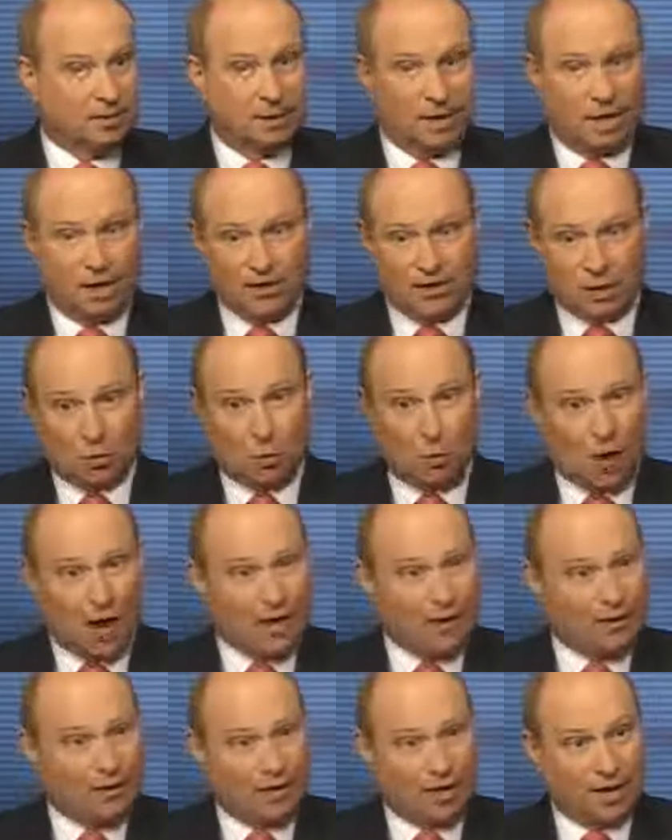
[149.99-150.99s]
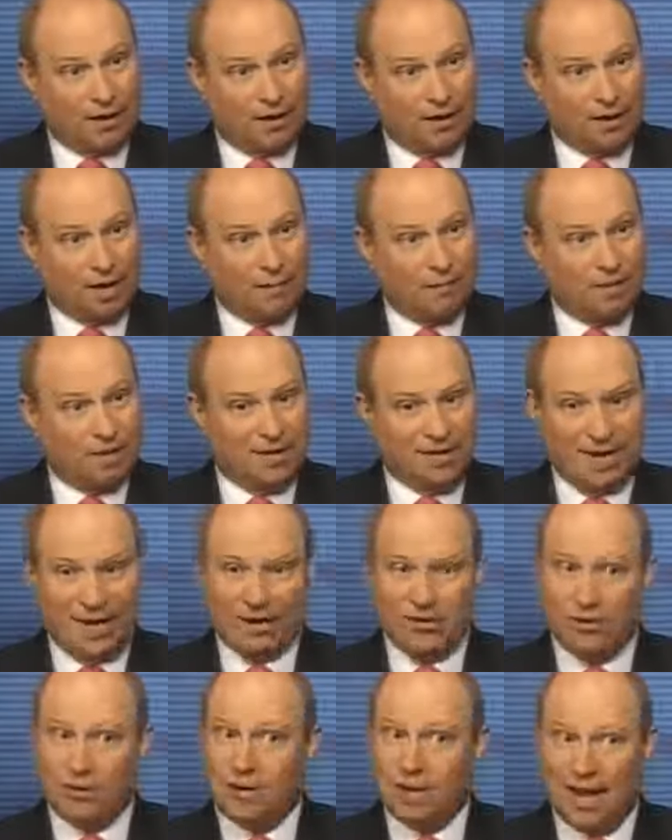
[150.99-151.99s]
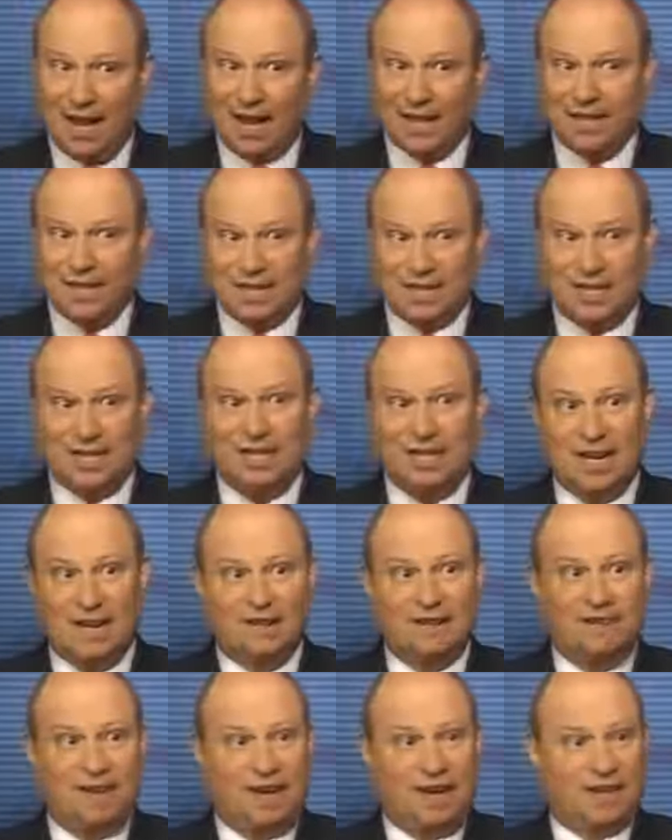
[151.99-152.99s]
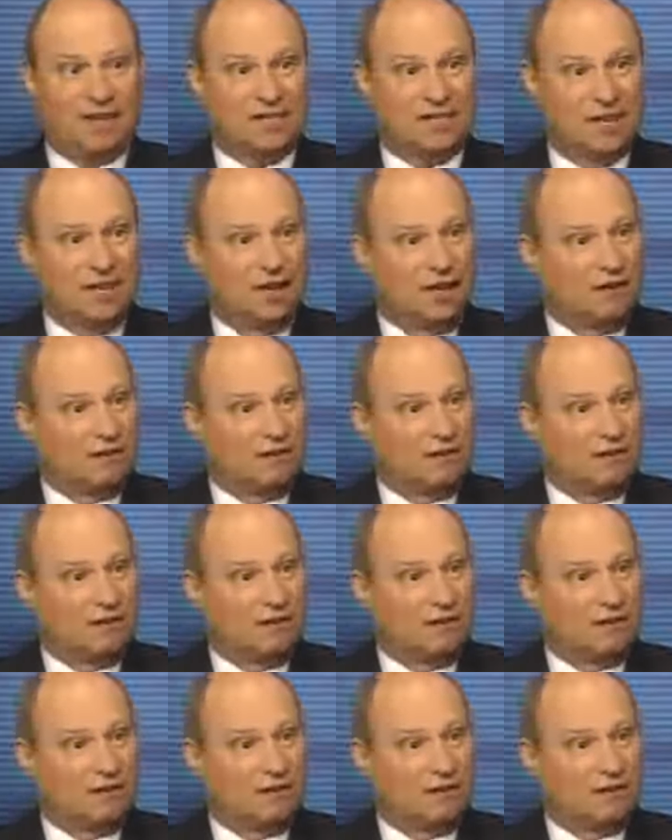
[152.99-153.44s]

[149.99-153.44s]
Now, it's a wider area, but natural gas is in that phase.